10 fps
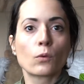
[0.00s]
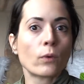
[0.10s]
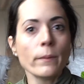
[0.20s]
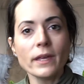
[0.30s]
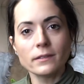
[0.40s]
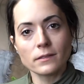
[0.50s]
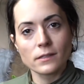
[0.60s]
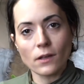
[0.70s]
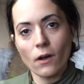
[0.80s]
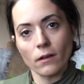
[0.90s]

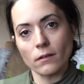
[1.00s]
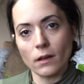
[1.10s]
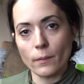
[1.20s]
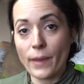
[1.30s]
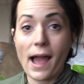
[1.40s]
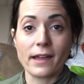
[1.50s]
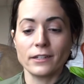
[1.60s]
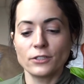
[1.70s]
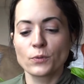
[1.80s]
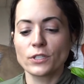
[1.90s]
ribbons on a
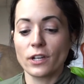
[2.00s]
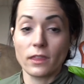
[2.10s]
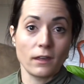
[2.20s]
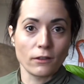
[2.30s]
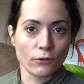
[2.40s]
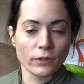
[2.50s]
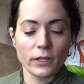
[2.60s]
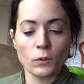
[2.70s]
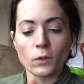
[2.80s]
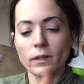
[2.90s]
package, which I think look really cool.